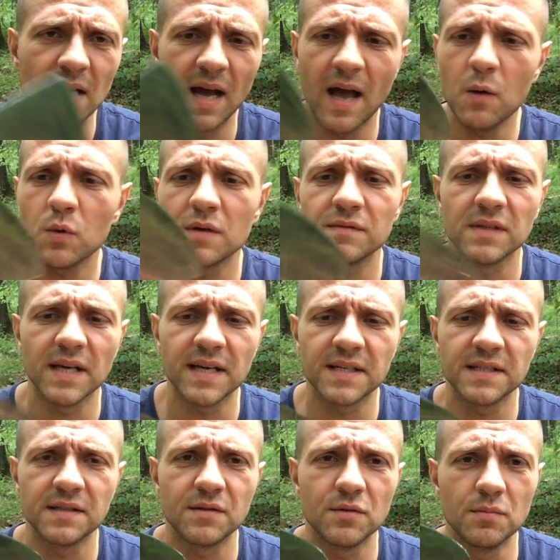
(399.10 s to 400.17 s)
I would have
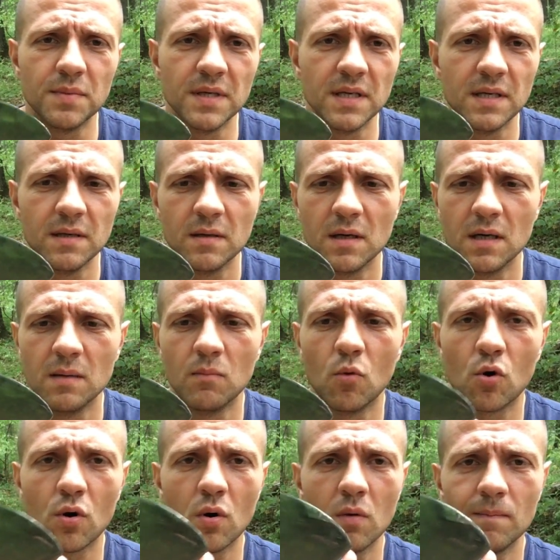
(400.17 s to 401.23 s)
liked it to be
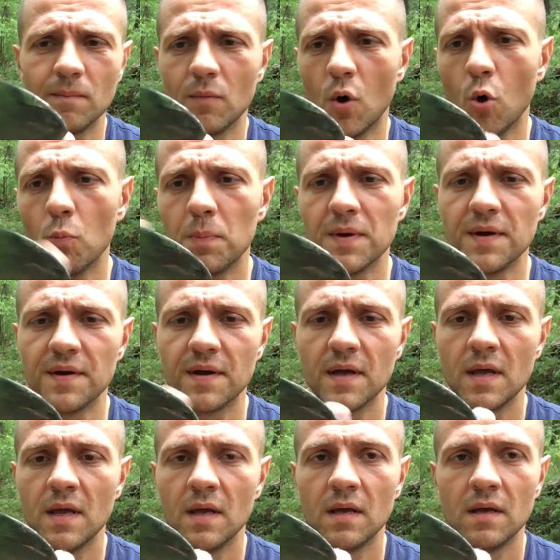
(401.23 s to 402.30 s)
more opened,
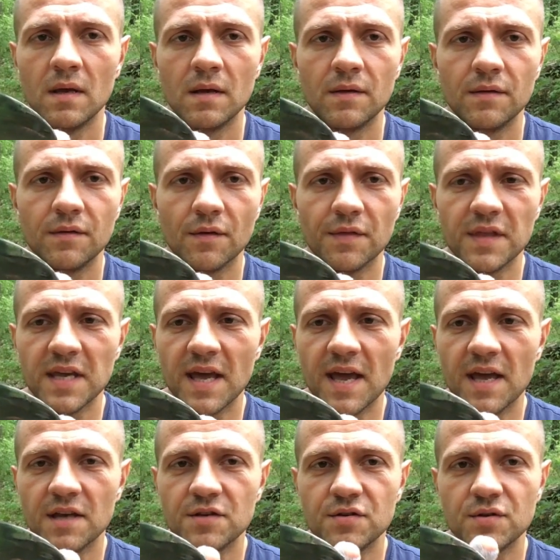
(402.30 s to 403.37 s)
so the
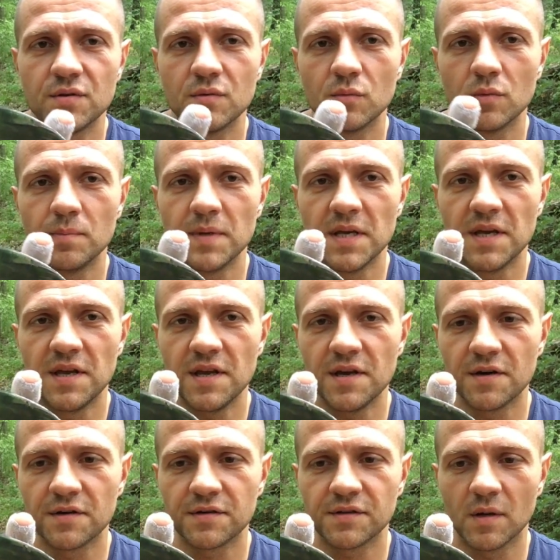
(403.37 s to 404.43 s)
edge would be
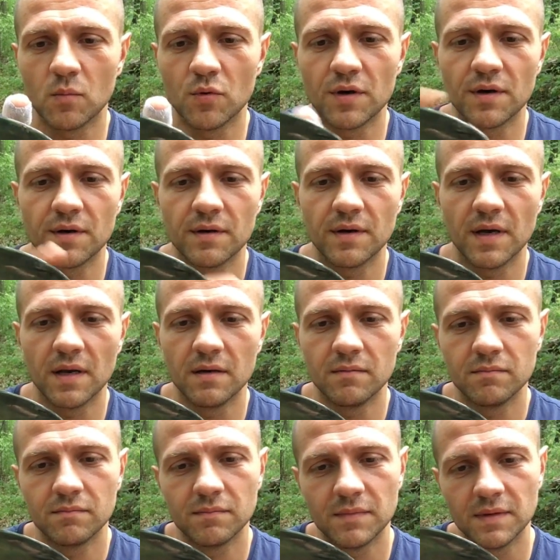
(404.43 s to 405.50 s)
here somewhere,
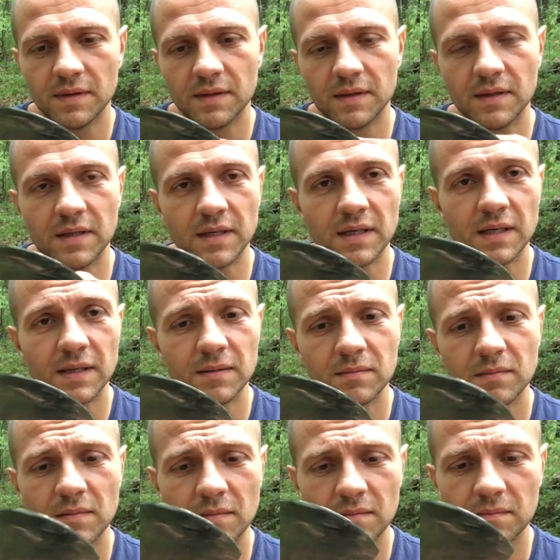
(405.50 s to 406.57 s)
and
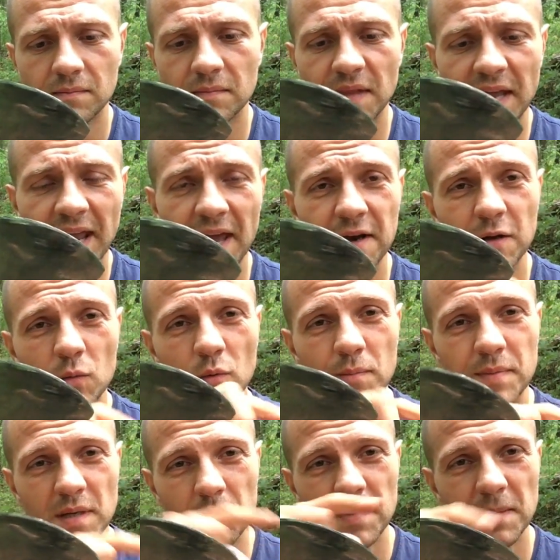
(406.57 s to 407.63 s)
the handle would
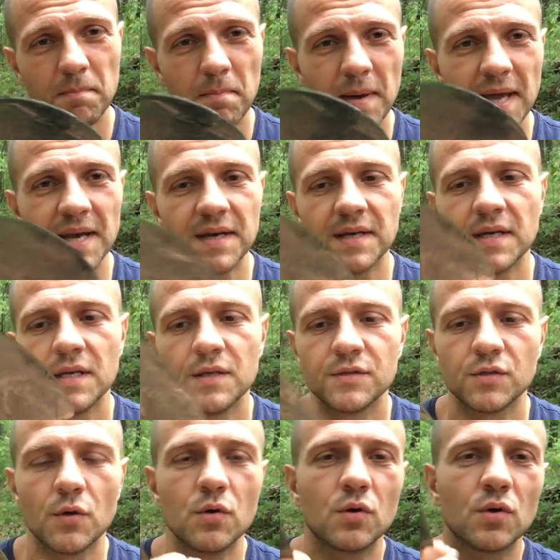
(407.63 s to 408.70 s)
be a bit bent,
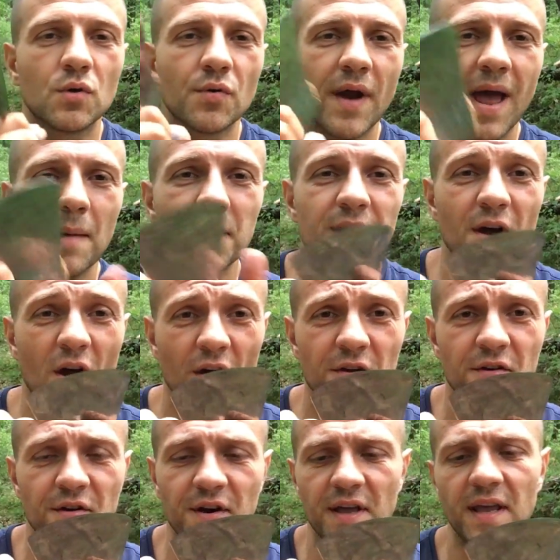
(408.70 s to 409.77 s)
so you could grab it
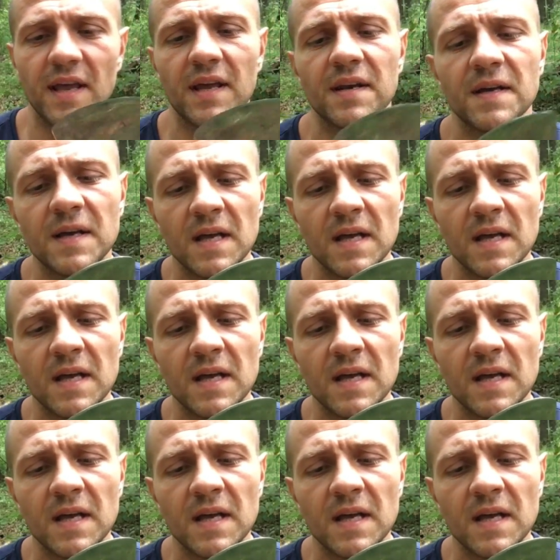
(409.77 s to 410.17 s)
under the head.